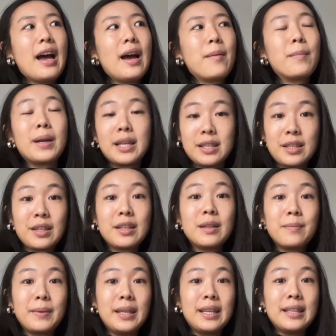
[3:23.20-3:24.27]
but it's going to
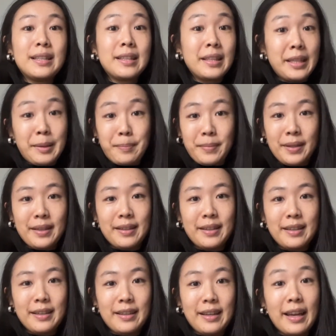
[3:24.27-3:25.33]
be deep
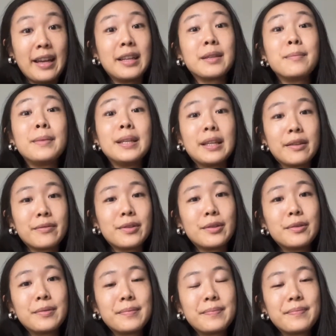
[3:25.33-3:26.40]
and meaningful.
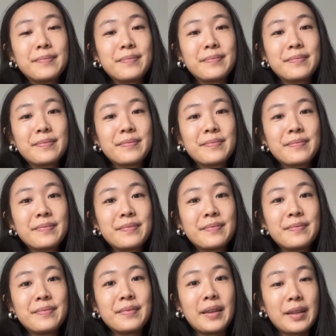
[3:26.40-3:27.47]

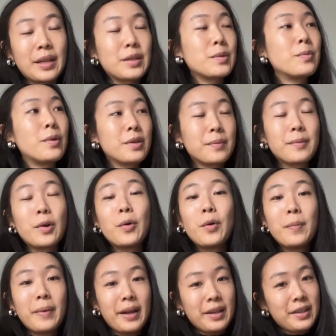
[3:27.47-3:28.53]
And that's what all
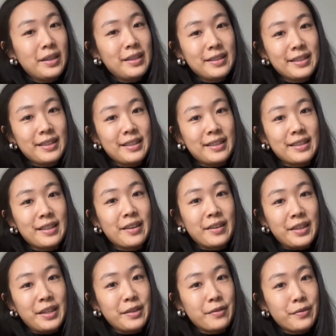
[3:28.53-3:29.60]
my contents are
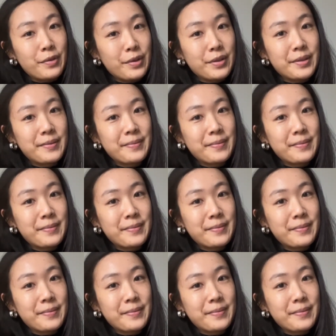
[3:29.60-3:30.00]
here for.